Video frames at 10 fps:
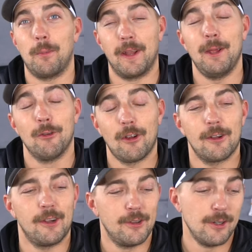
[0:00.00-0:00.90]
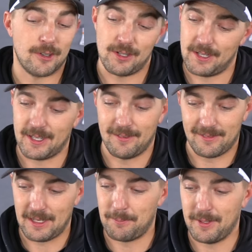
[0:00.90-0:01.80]
But he was hard to unhook, and he
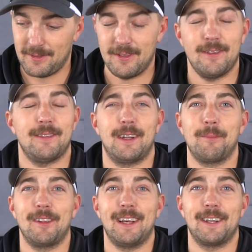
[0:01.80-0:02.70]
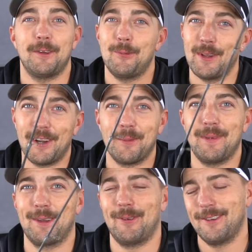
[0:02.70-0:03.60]
stayed pinned, and I'm glad we got a
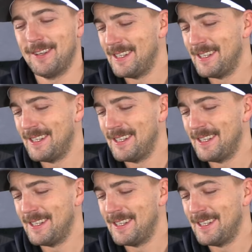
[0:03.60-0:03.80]
big one.